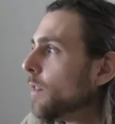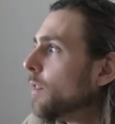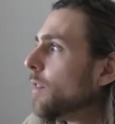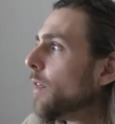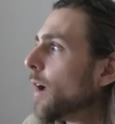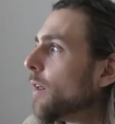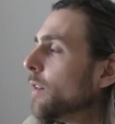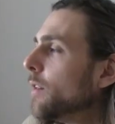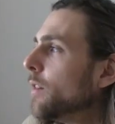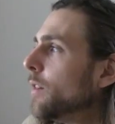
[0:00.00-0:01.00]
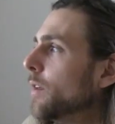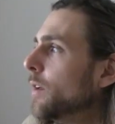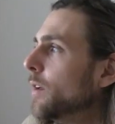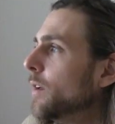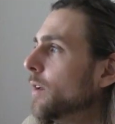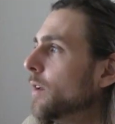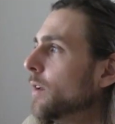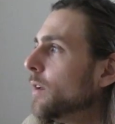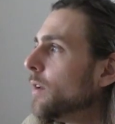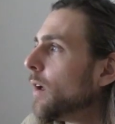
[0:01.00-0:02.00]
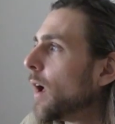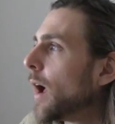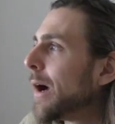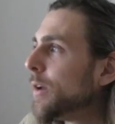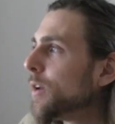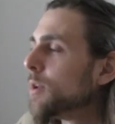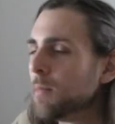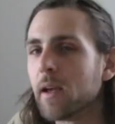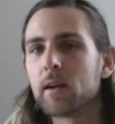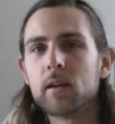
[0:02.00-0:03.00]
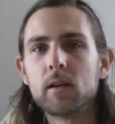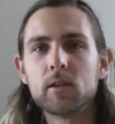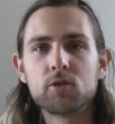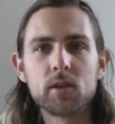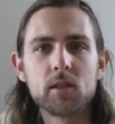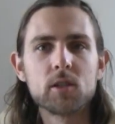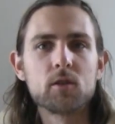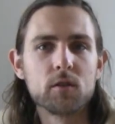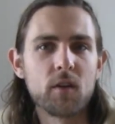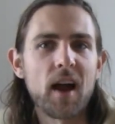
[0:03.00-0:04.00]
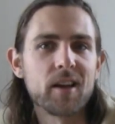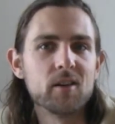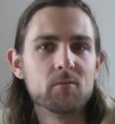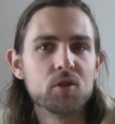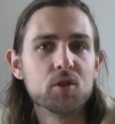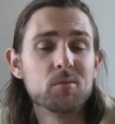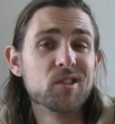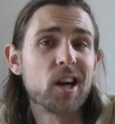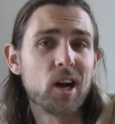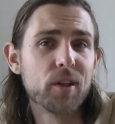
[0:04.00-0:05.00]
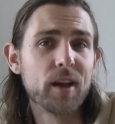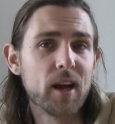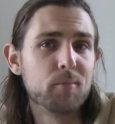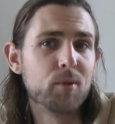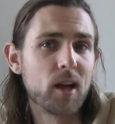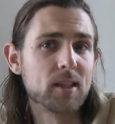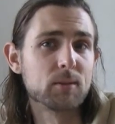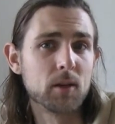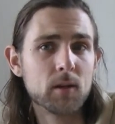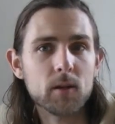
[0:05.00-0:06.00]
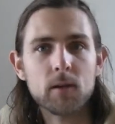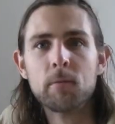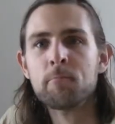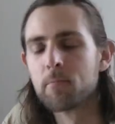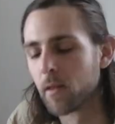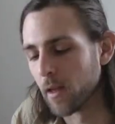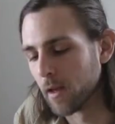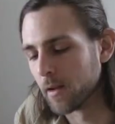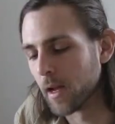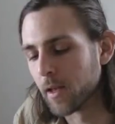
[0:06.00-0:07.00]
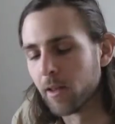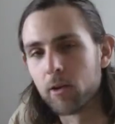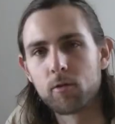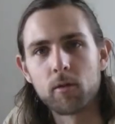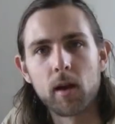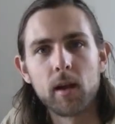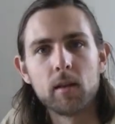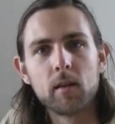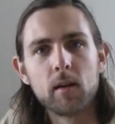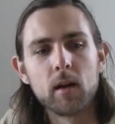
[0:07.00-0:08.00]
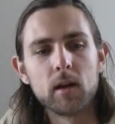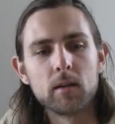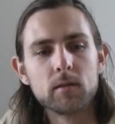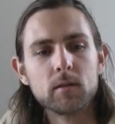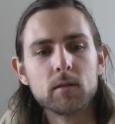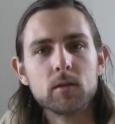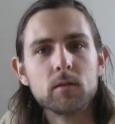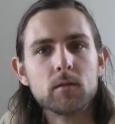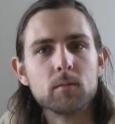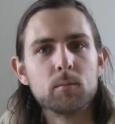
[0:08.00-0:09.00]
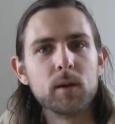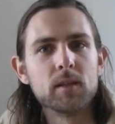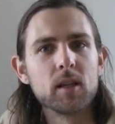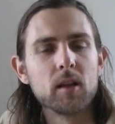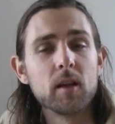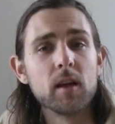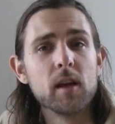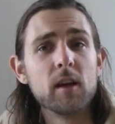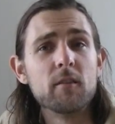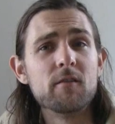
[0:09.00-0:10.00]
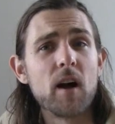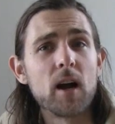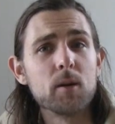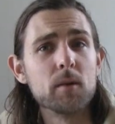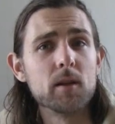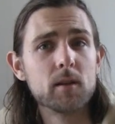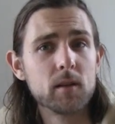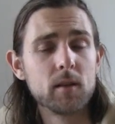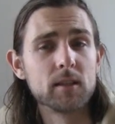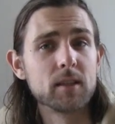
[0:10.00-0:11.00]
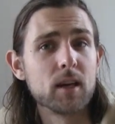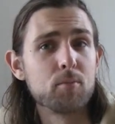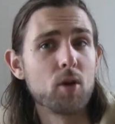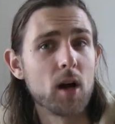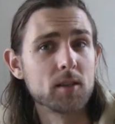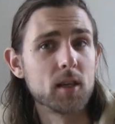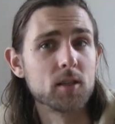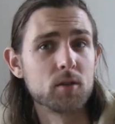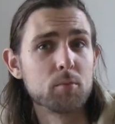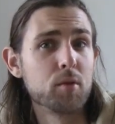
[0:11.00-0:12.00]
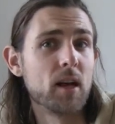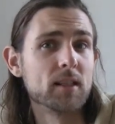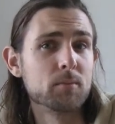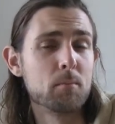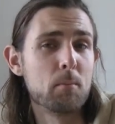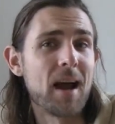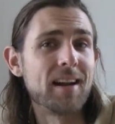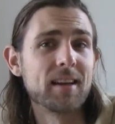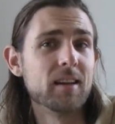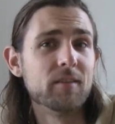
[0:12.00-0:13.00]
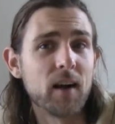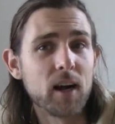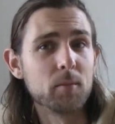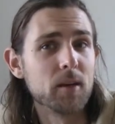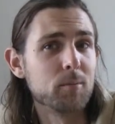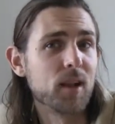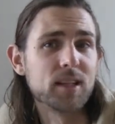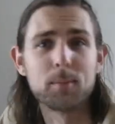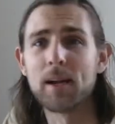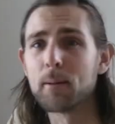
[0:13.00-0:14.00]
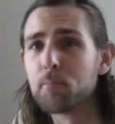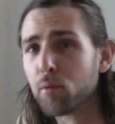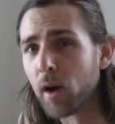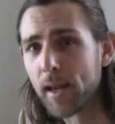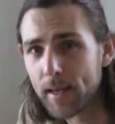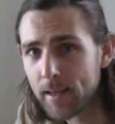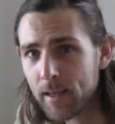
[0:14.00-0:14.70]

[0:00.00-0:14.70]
that the how you can make a, a, transistor vacuum tube entirely out of plasma, and how you can create uh, basically an environment that's like a processor, a plasmatic environment, a plasmatic brain